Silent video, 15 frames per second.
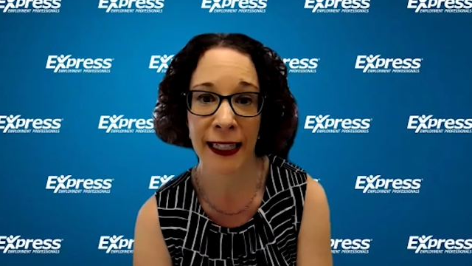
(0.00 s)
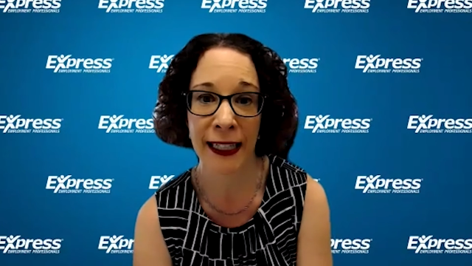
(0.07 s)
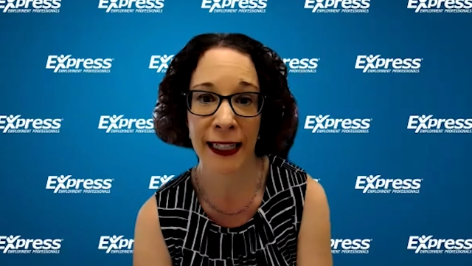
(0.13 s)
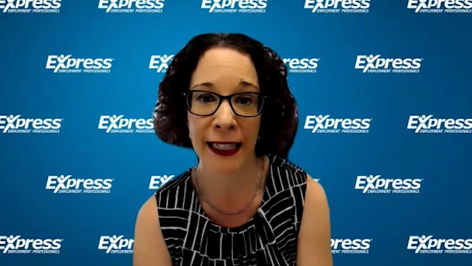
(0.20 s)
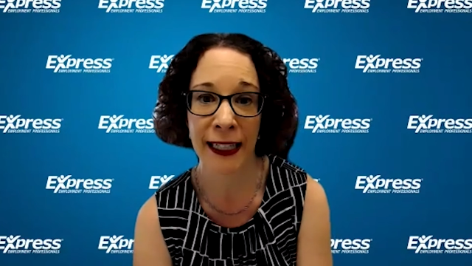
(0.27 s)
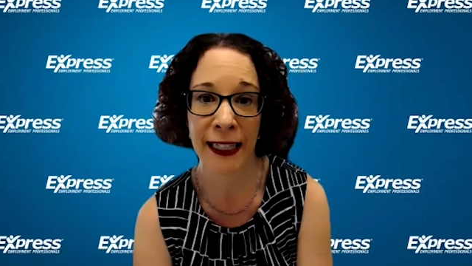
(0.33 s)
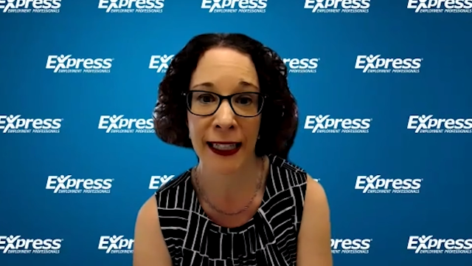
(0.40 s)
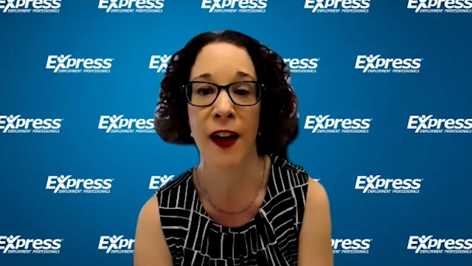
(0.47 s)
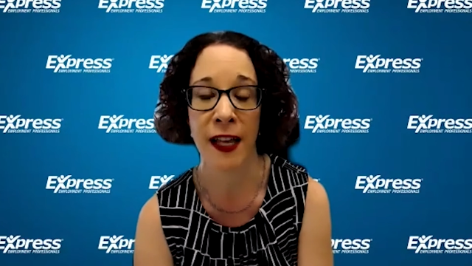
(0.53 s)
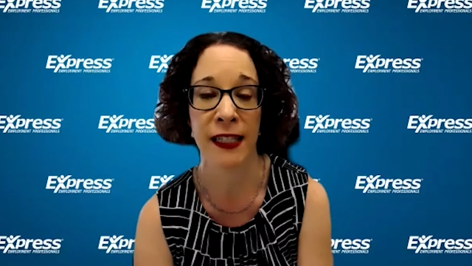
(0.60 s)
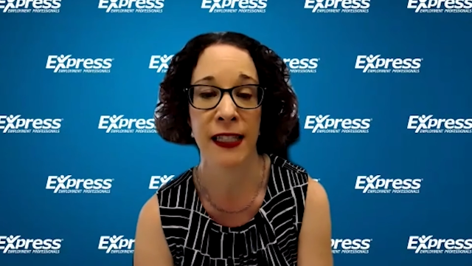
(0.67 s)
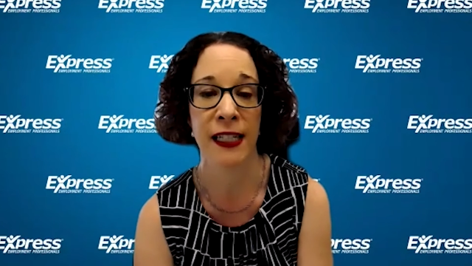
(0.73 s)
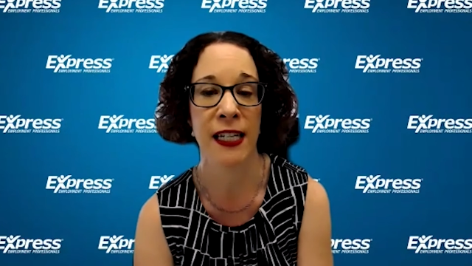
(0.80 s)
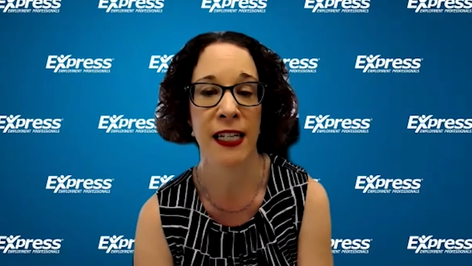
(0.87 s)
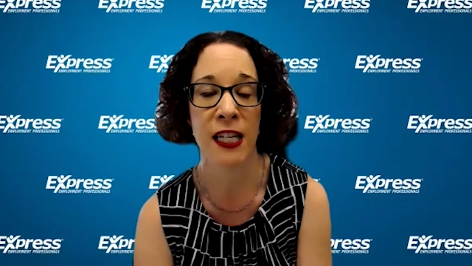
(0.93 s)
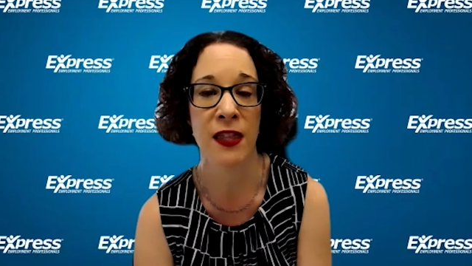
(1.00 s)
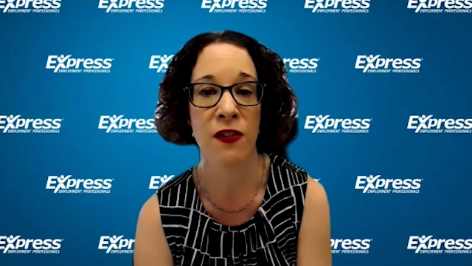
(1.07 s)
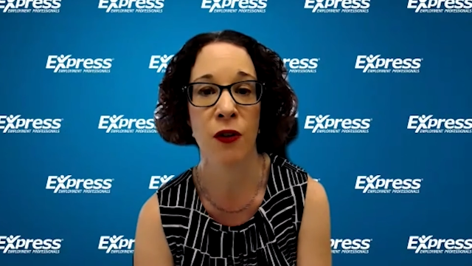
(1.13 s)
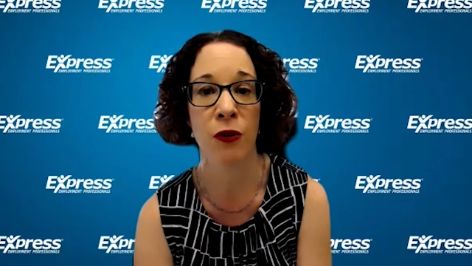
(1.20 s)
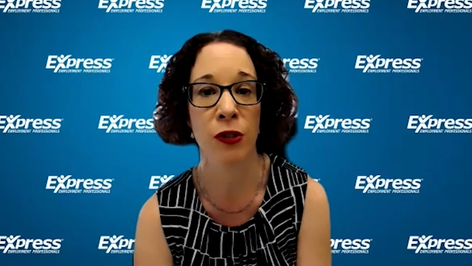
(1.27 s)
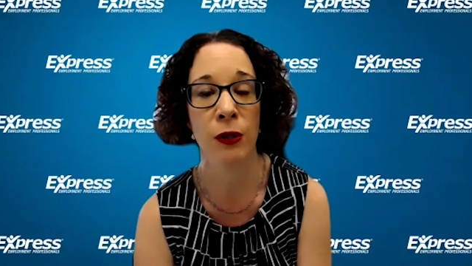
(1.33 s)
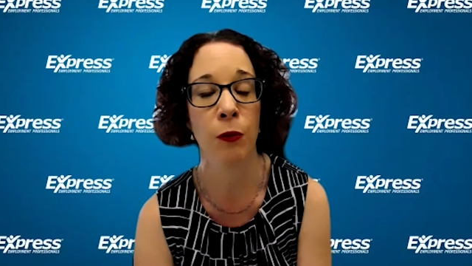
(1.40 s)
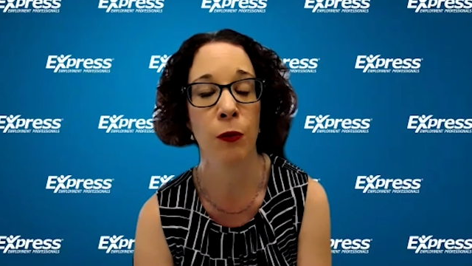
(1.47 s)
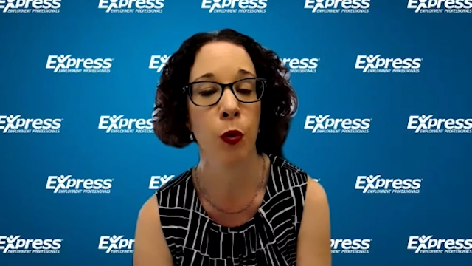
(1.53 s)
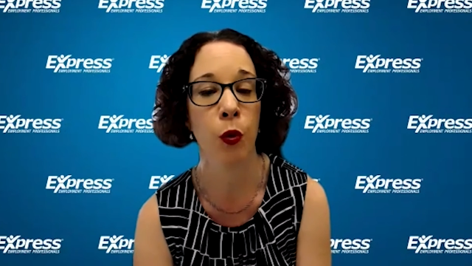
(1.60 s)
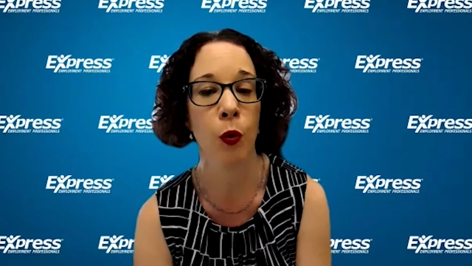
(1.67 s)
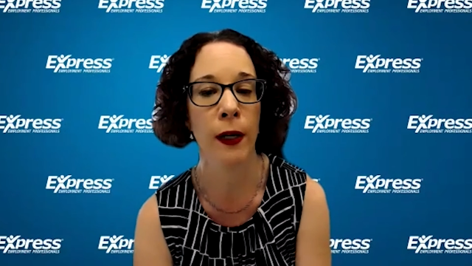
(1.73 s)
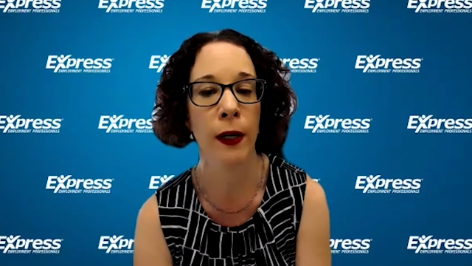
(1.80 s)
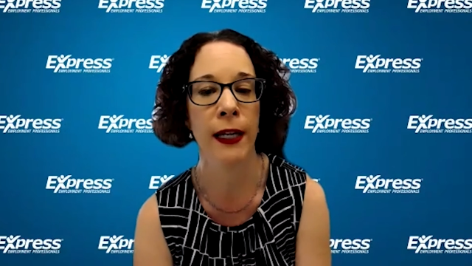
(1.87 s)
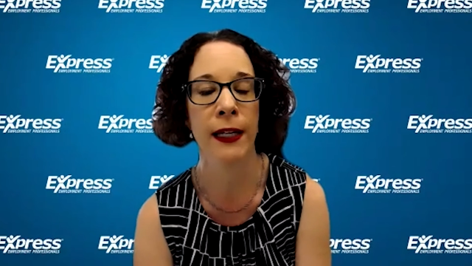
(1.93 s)
investing in those
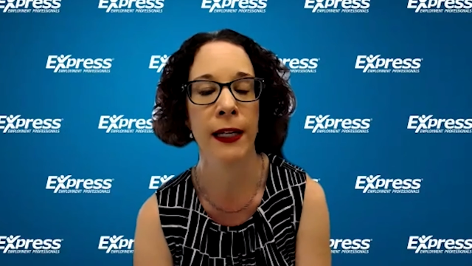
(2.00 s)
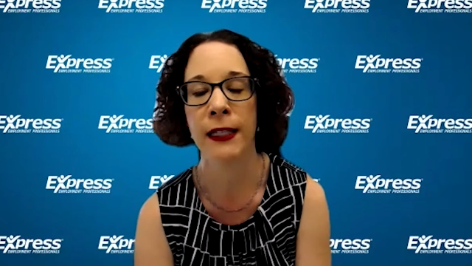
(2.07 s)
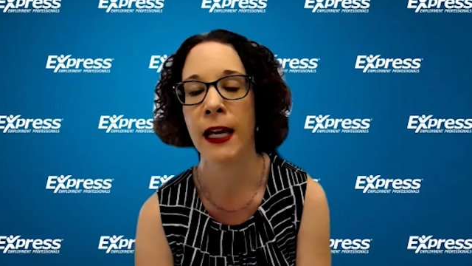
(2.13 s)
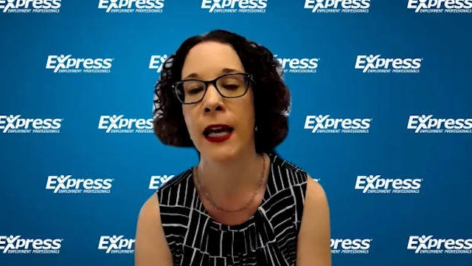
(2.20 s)
employees,